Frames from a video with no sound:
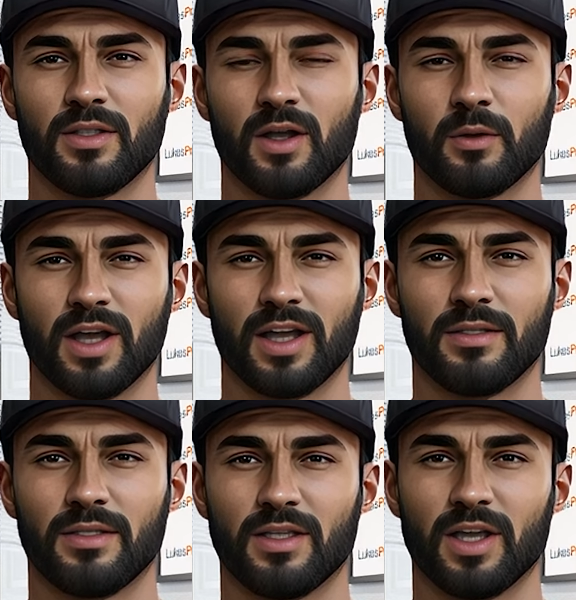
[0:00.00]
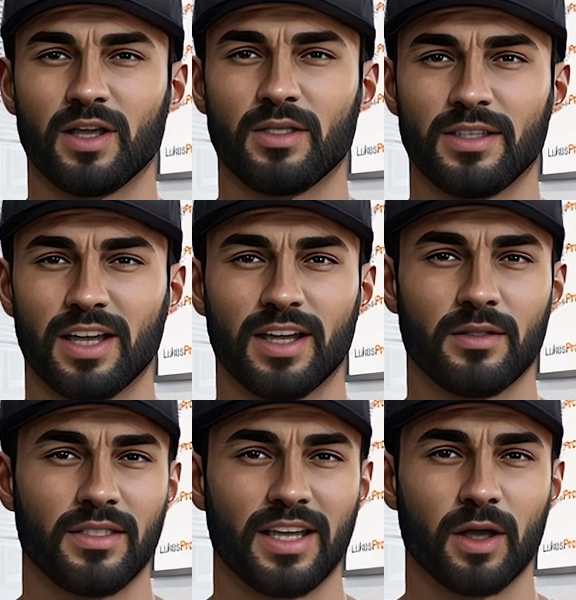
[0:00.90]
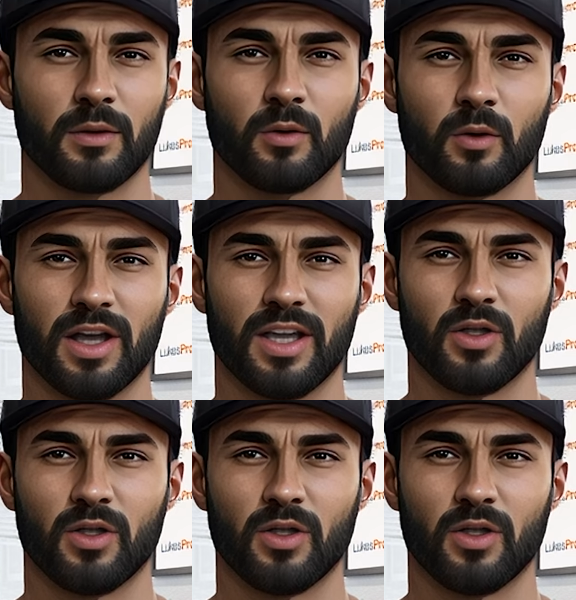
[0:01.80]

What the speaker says: So again, you can see Labour really